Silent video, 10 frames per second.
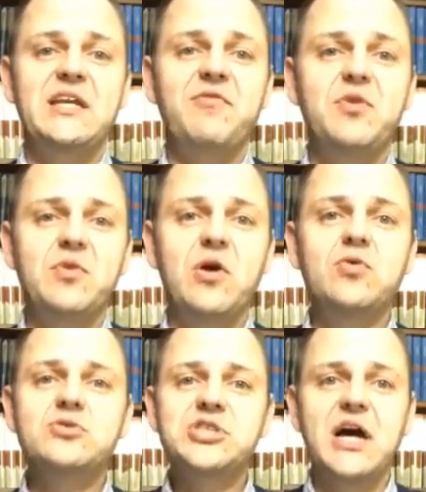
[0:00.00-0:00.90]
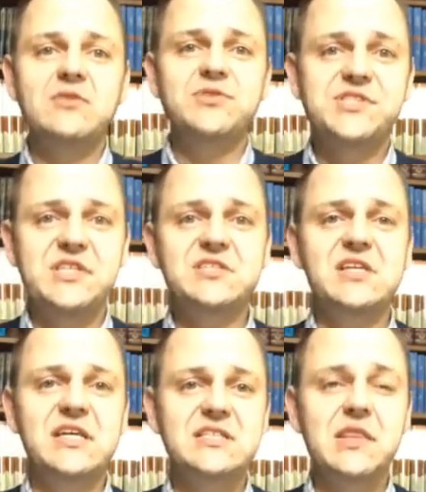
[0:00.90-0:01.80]
if you know who John
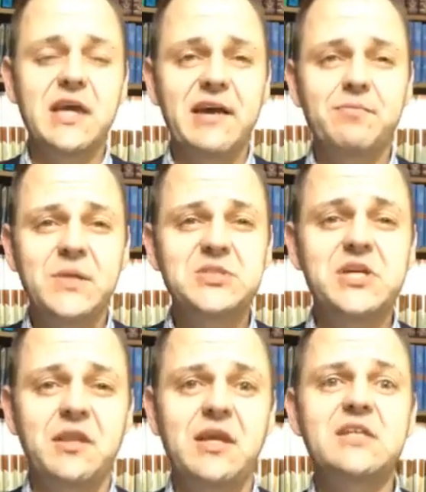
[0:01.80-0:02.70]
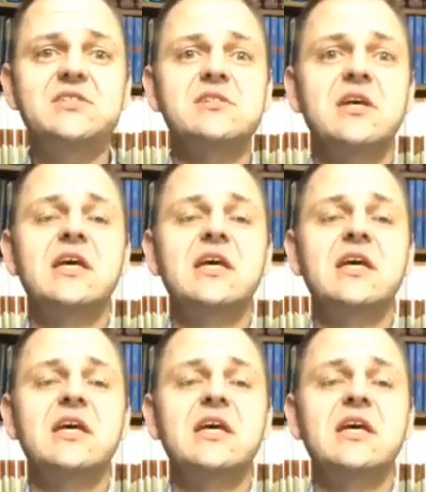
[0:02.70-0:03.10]
Krasinski is, I think I've mentioned this.